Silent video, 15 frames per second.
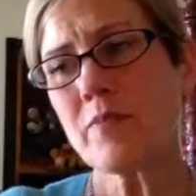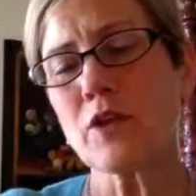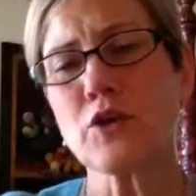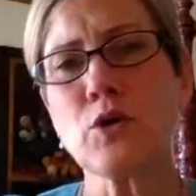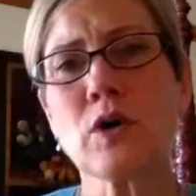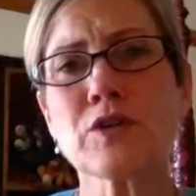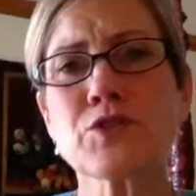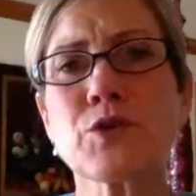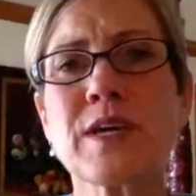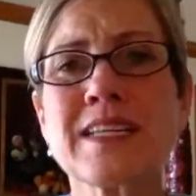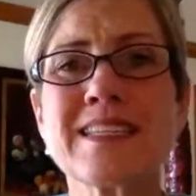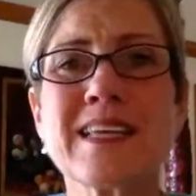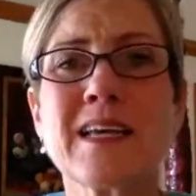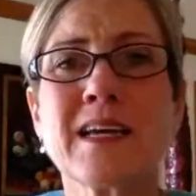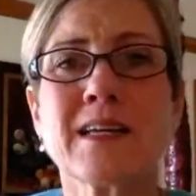You also get
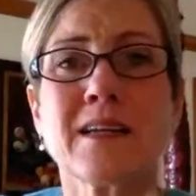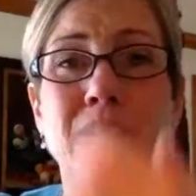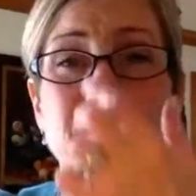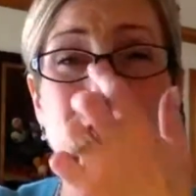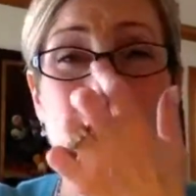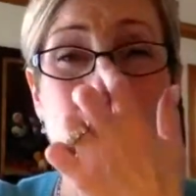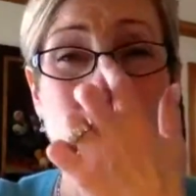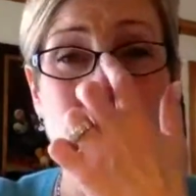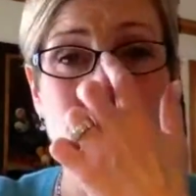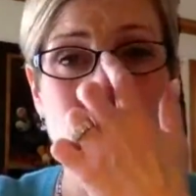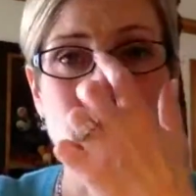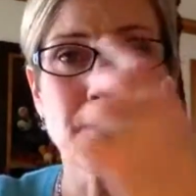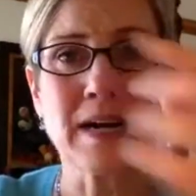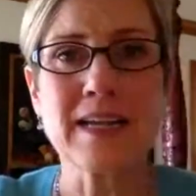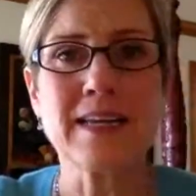tannin if you
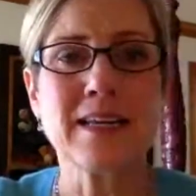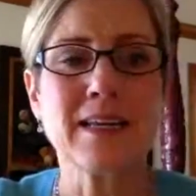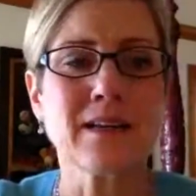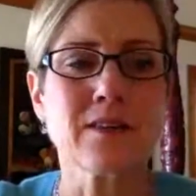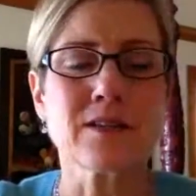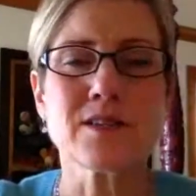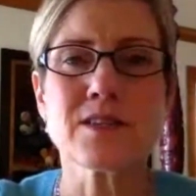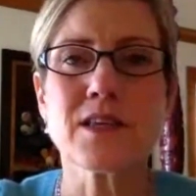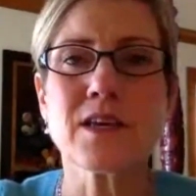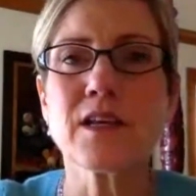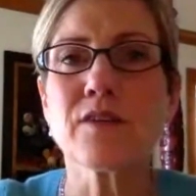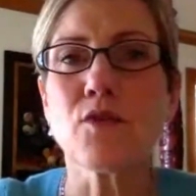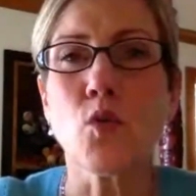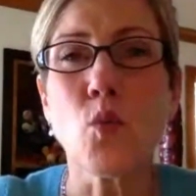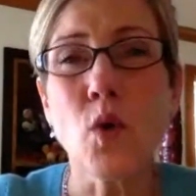ever bite into the skin
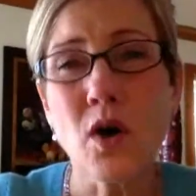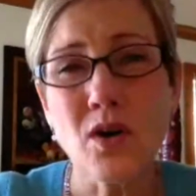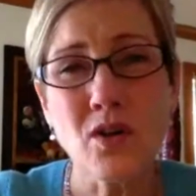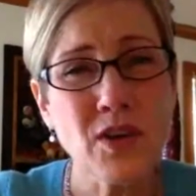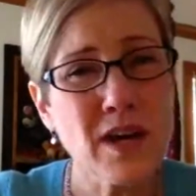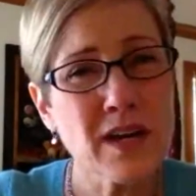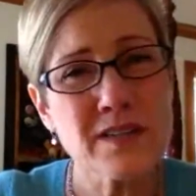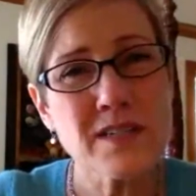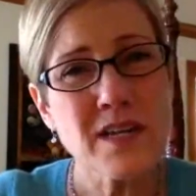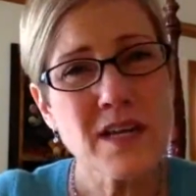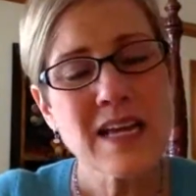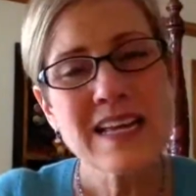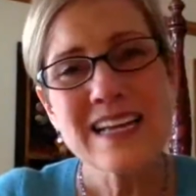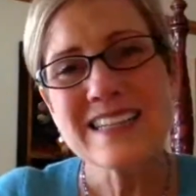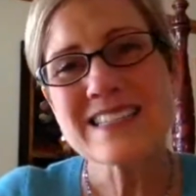of a walnut.
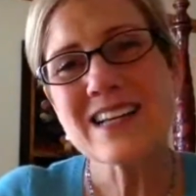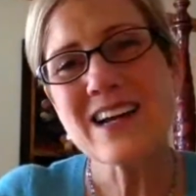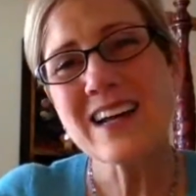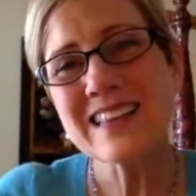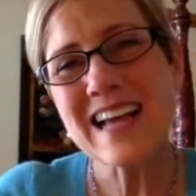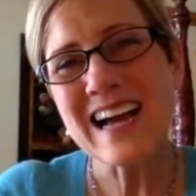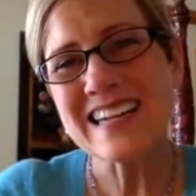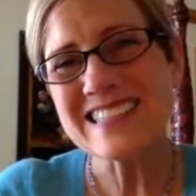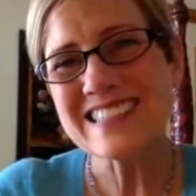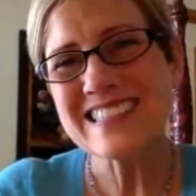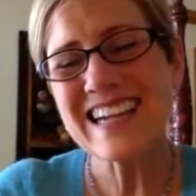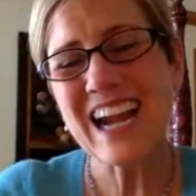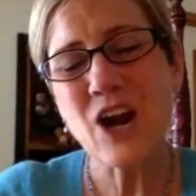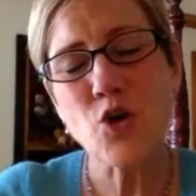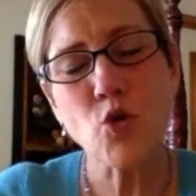It's got that
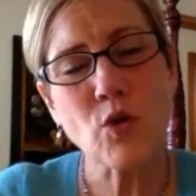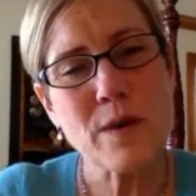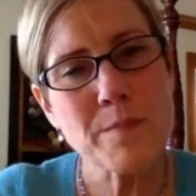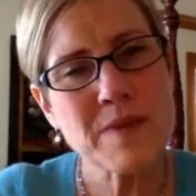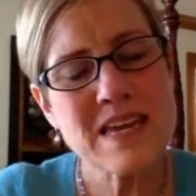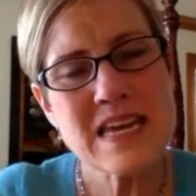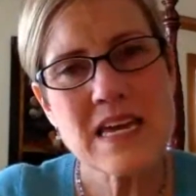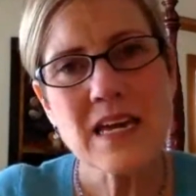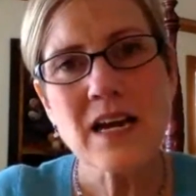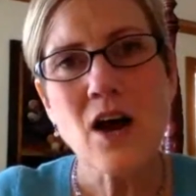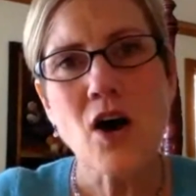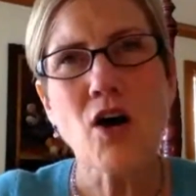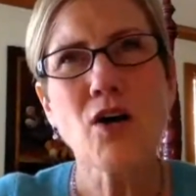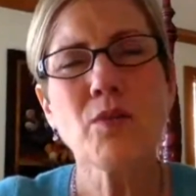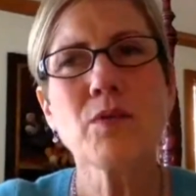grippy,
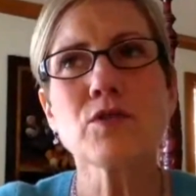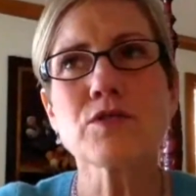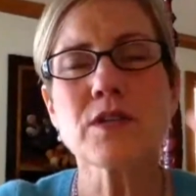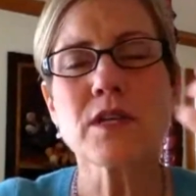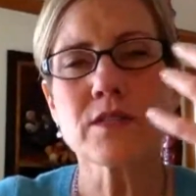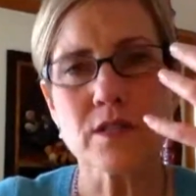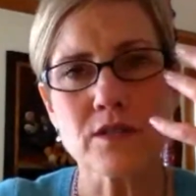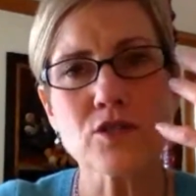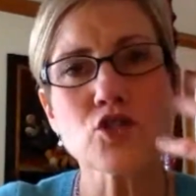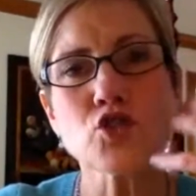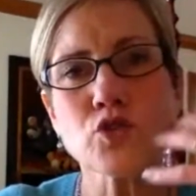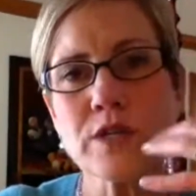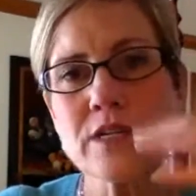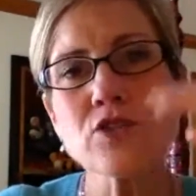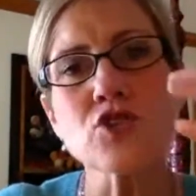almost, it's
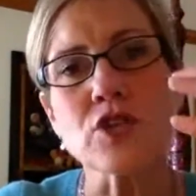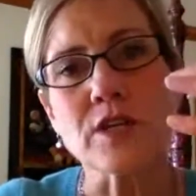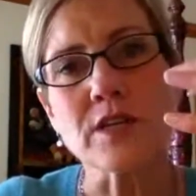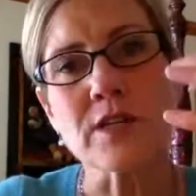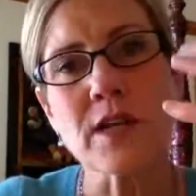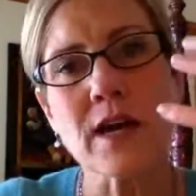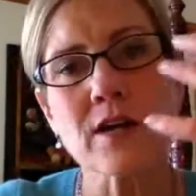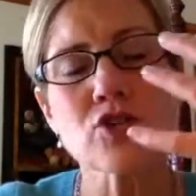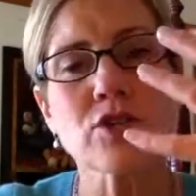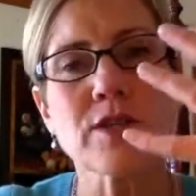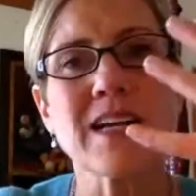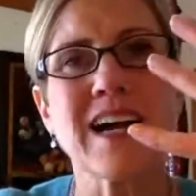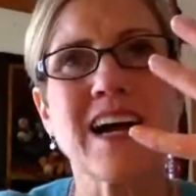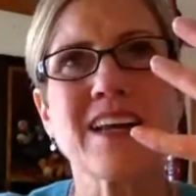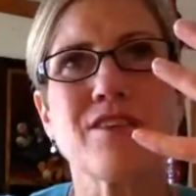astringent. It actually
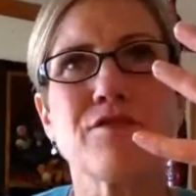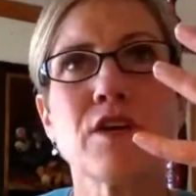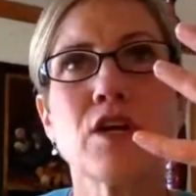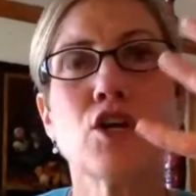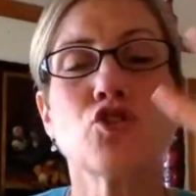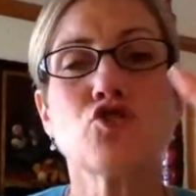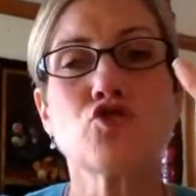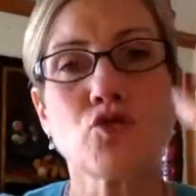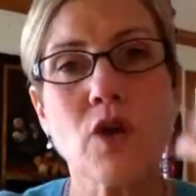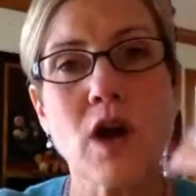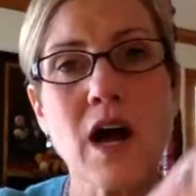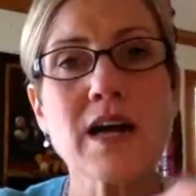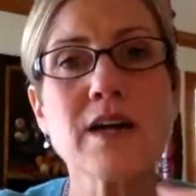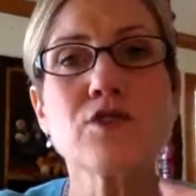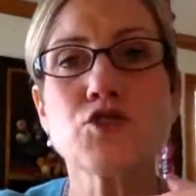kind of
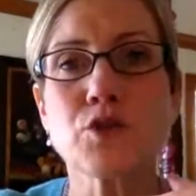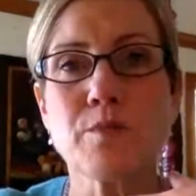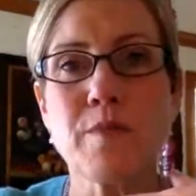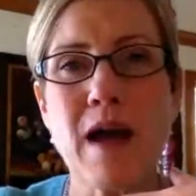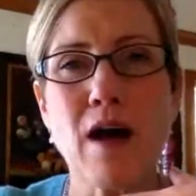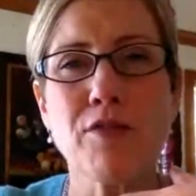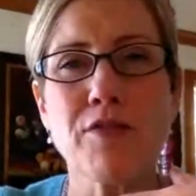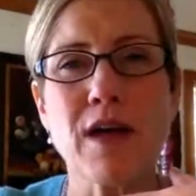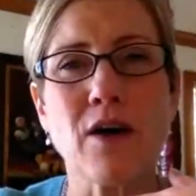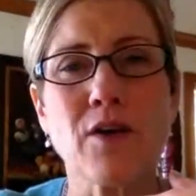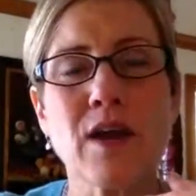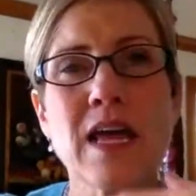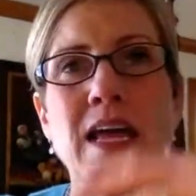dries your mouth out.